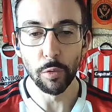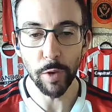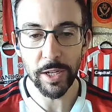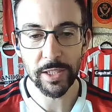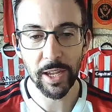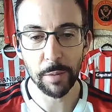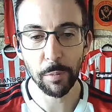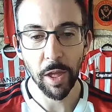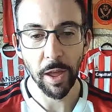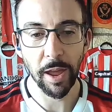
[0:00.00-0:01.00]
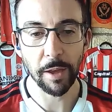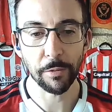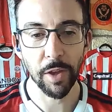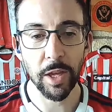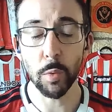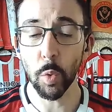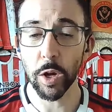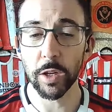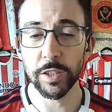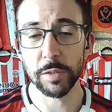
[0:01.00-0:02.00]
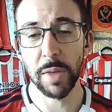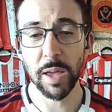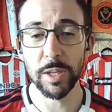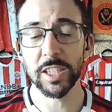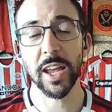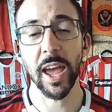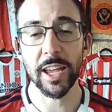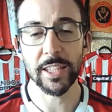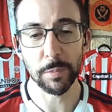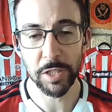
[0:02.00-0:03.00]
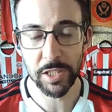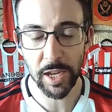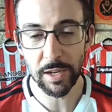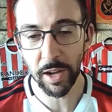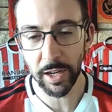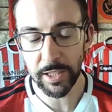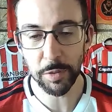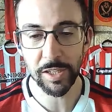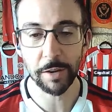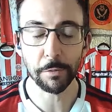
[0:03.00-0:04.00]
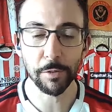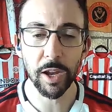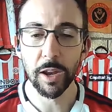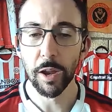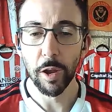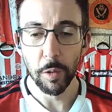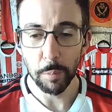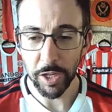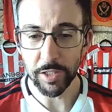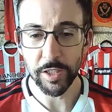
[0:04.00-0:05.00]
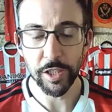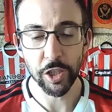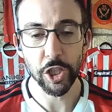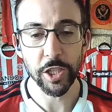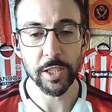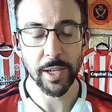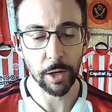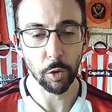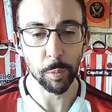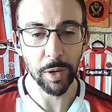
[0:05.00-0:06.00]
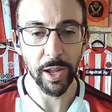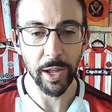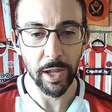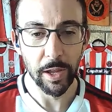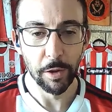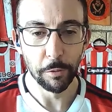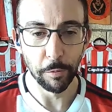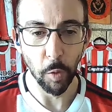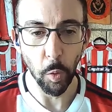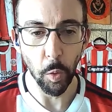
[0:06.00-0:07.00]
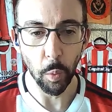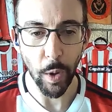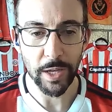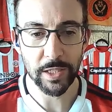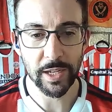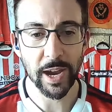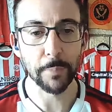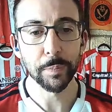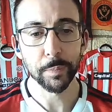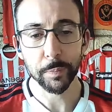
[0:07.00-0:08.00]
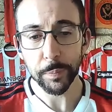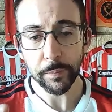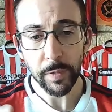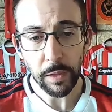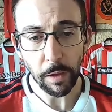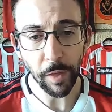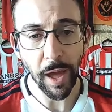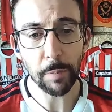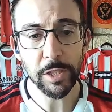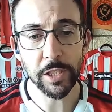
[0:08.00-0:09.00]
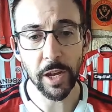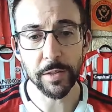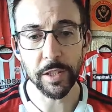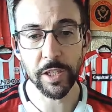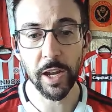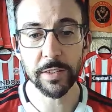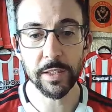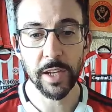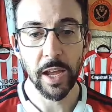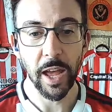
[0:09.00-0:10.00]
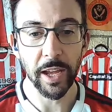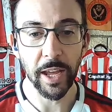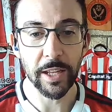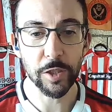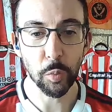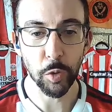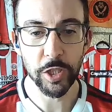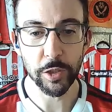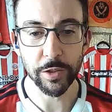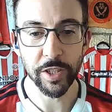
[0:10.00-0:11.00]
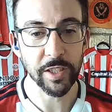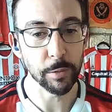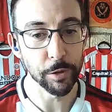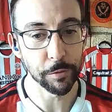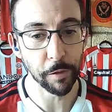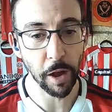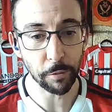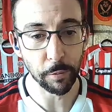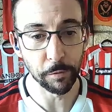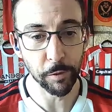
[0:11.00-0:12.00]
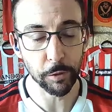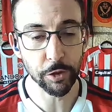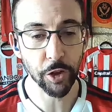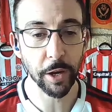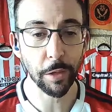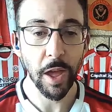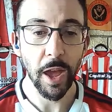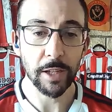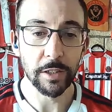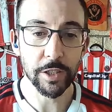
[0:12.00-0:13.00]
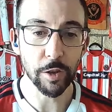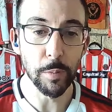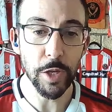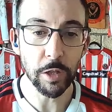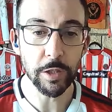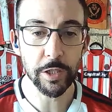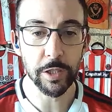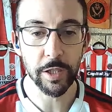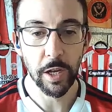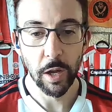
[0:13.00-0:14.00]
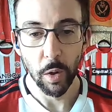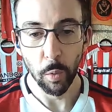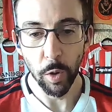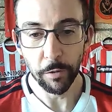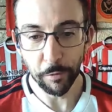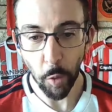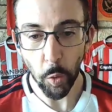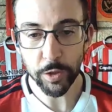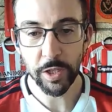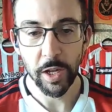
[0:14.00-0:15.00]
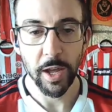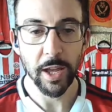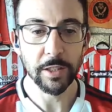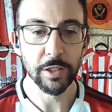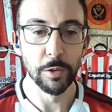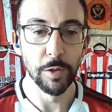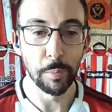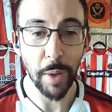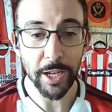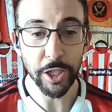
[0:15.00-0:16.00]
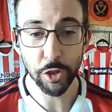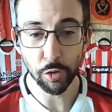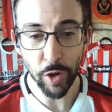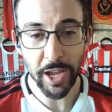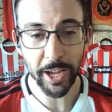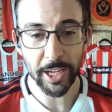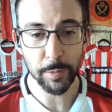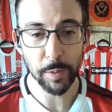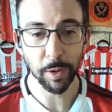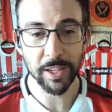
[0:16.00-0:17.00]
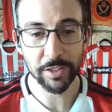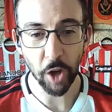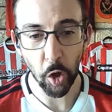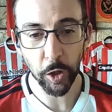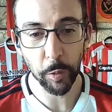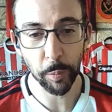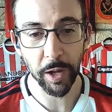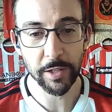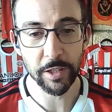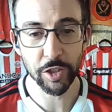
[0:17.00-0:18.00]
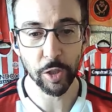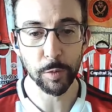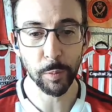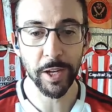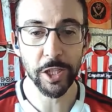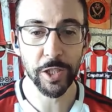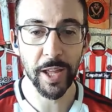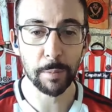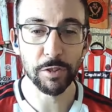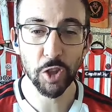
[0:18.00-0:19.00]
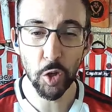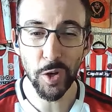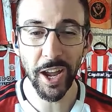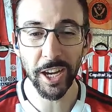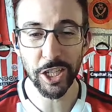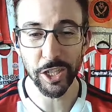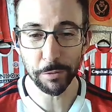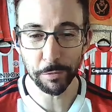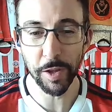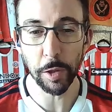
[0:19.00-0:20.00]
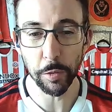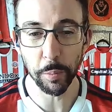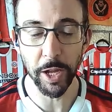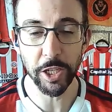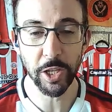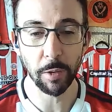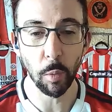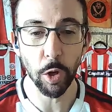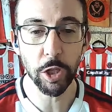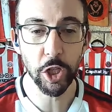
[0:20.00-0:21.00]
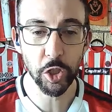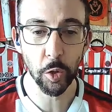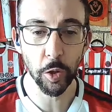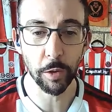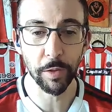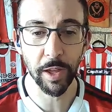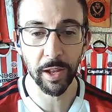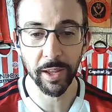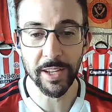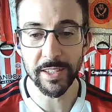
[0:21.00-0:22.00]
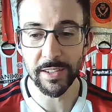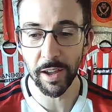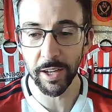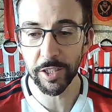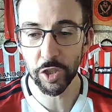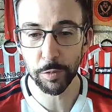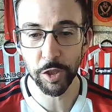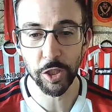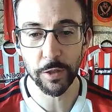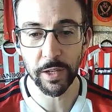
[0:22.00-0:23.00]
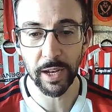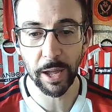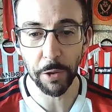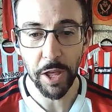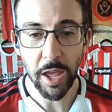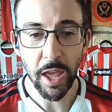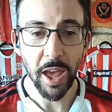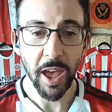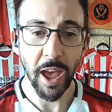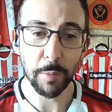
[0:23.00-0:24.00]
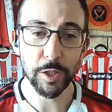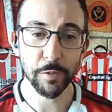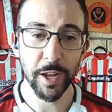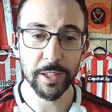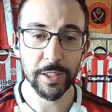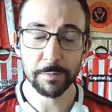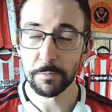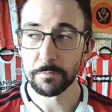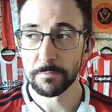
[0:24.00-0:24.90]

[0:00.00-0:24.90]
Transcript: risk him if he was maybe, say, 80%, 90% fit, because he's such an integral player for West Ham. The Hammers side that started against Bristol City was far from full strength, and some youngsters were forced into the bench. Three academy players occupied the subs bench, and the Hammers couldn't actually fill the bench. They were one short of the allocated nine substitutes allowed. Hammers fans,